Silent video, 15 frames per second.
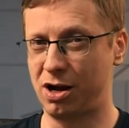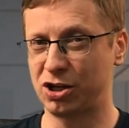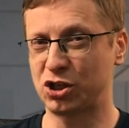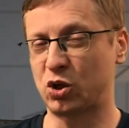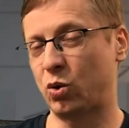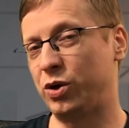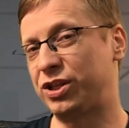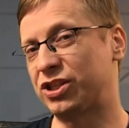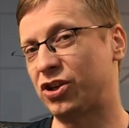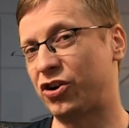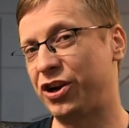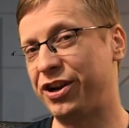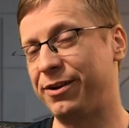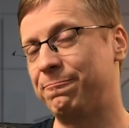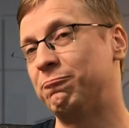So it's
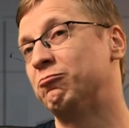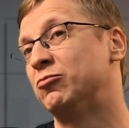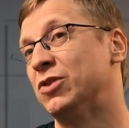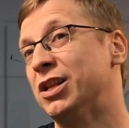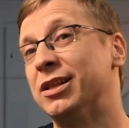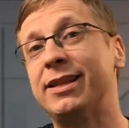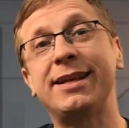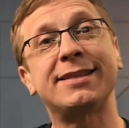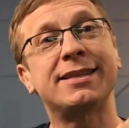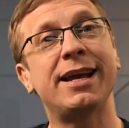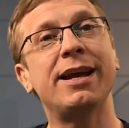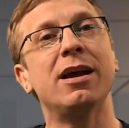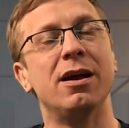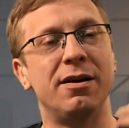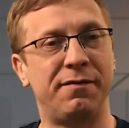already, let's
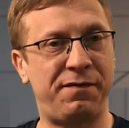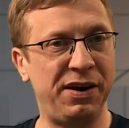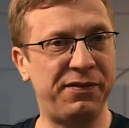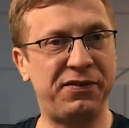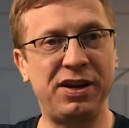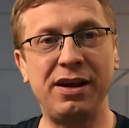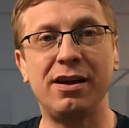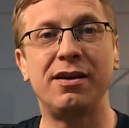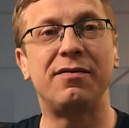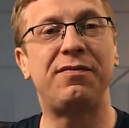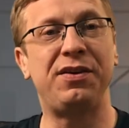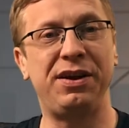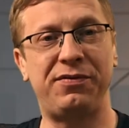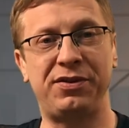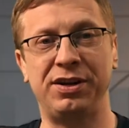say,
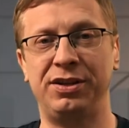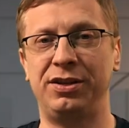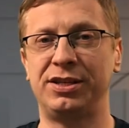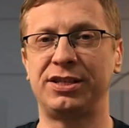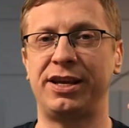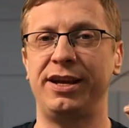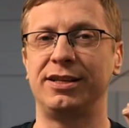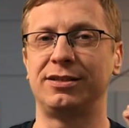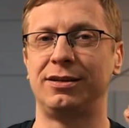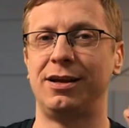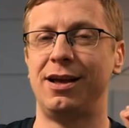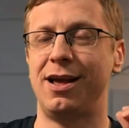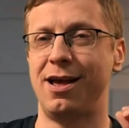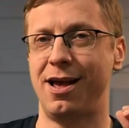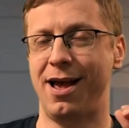50-50 in this case.
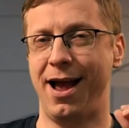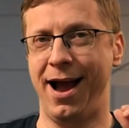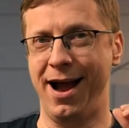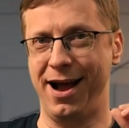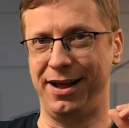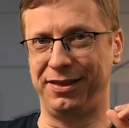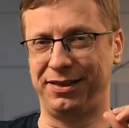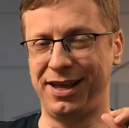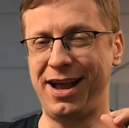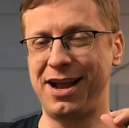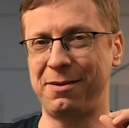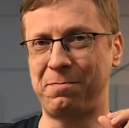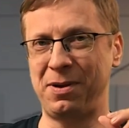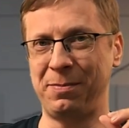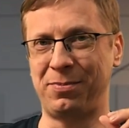And
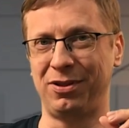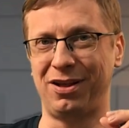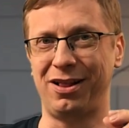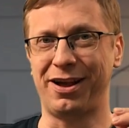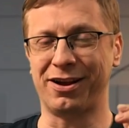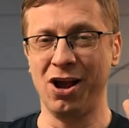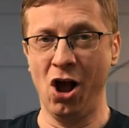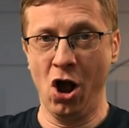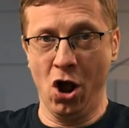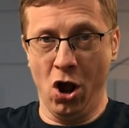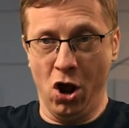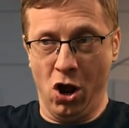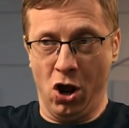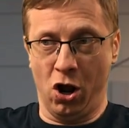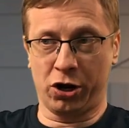then people are like,
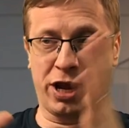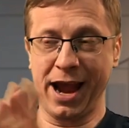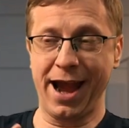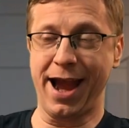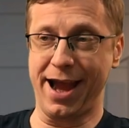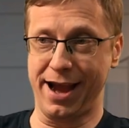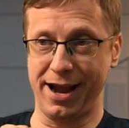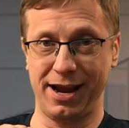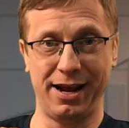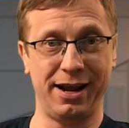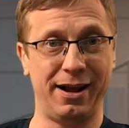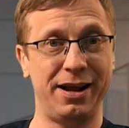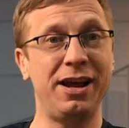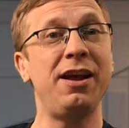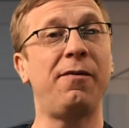okay,
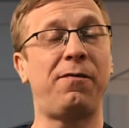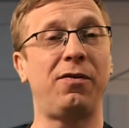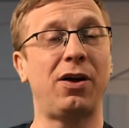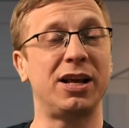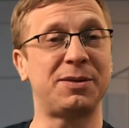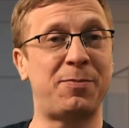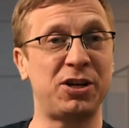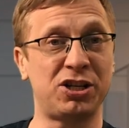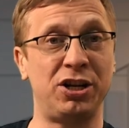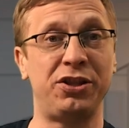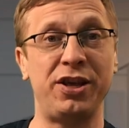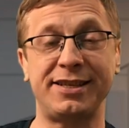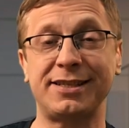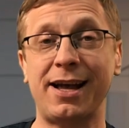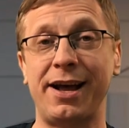if especially
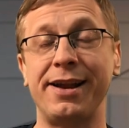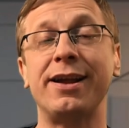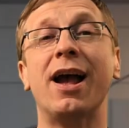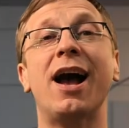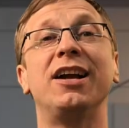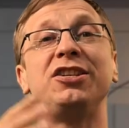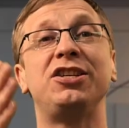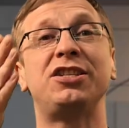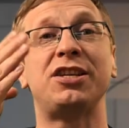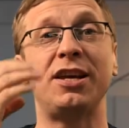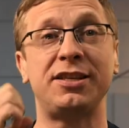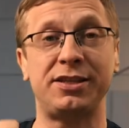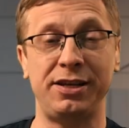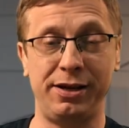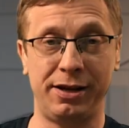they're studying
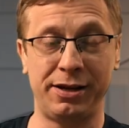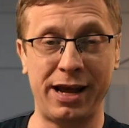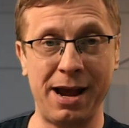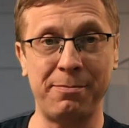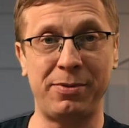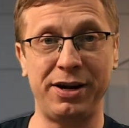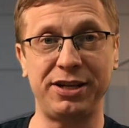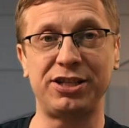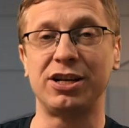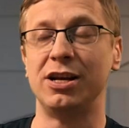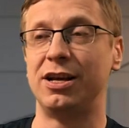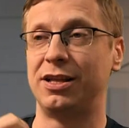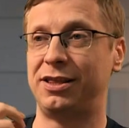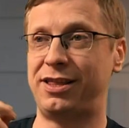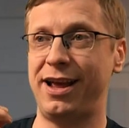IGCSE Cambridge,
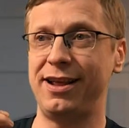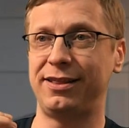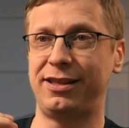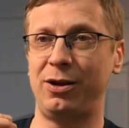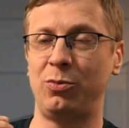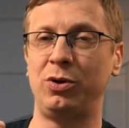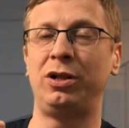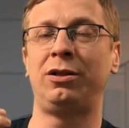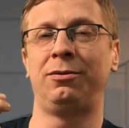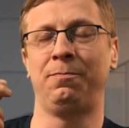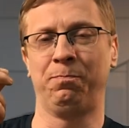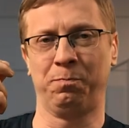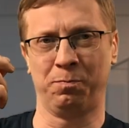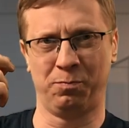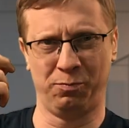then they will
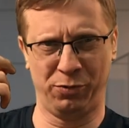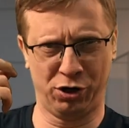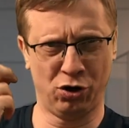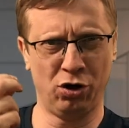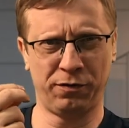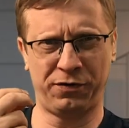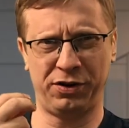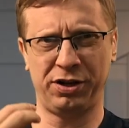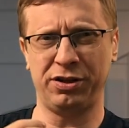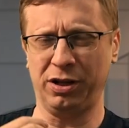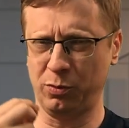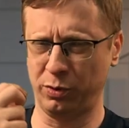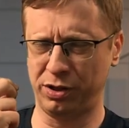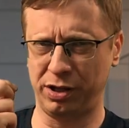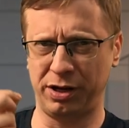be confident
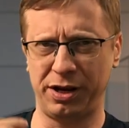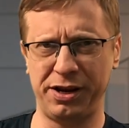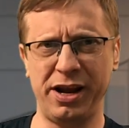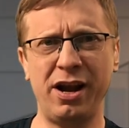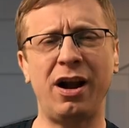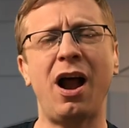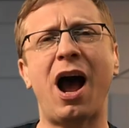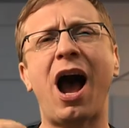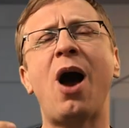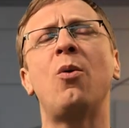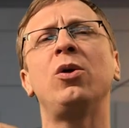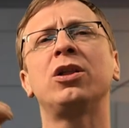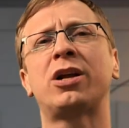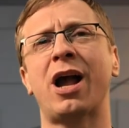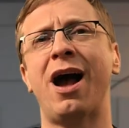that within a year I
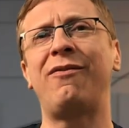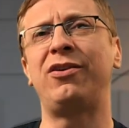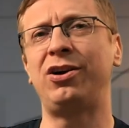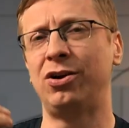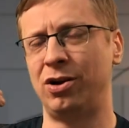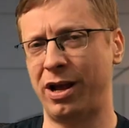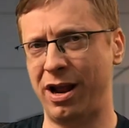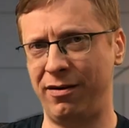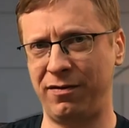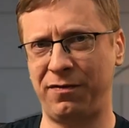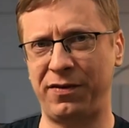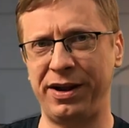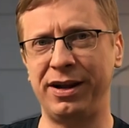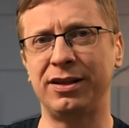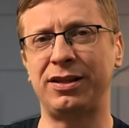will cover
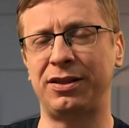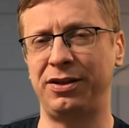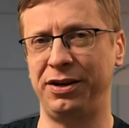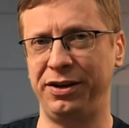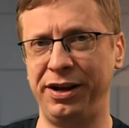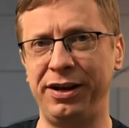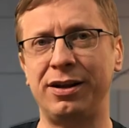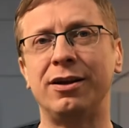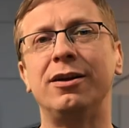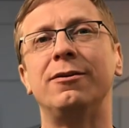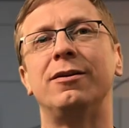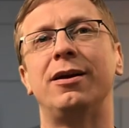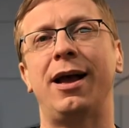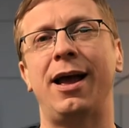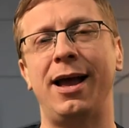everything that they need
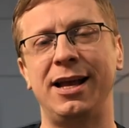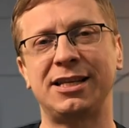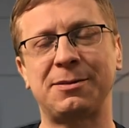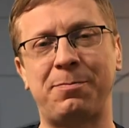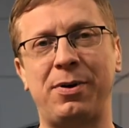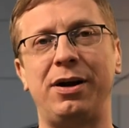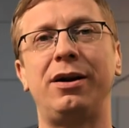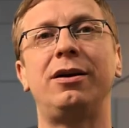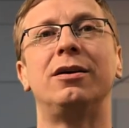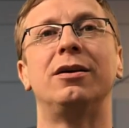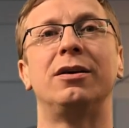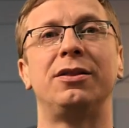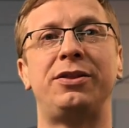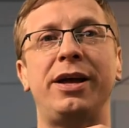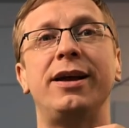as per
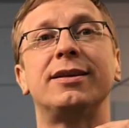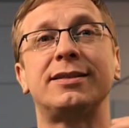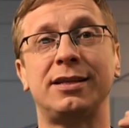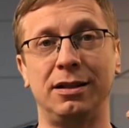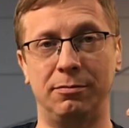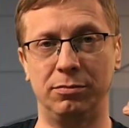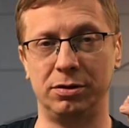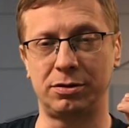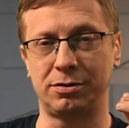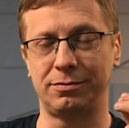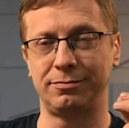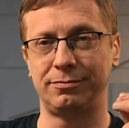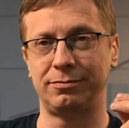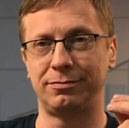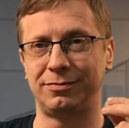their syllabus.
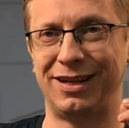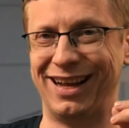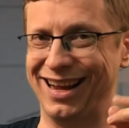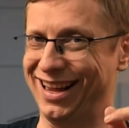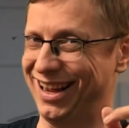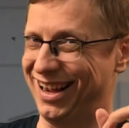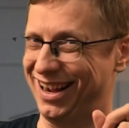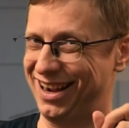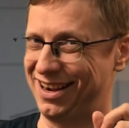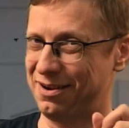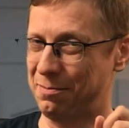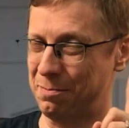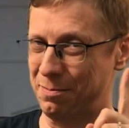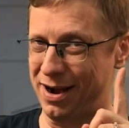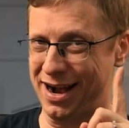
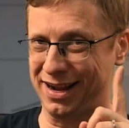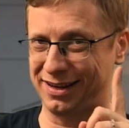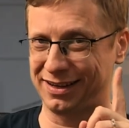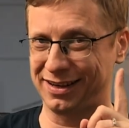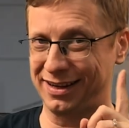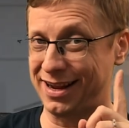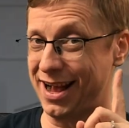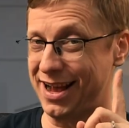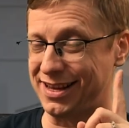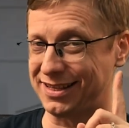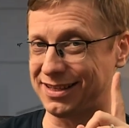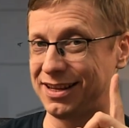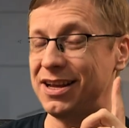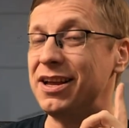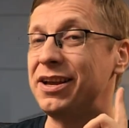But
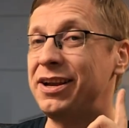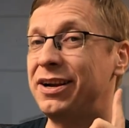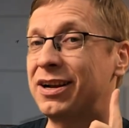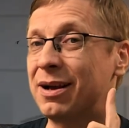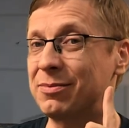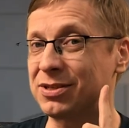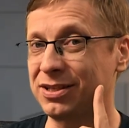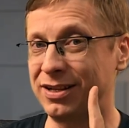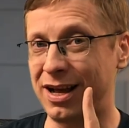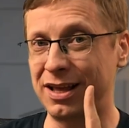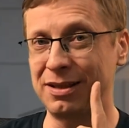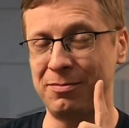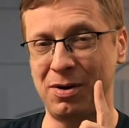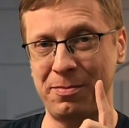guys, here comes another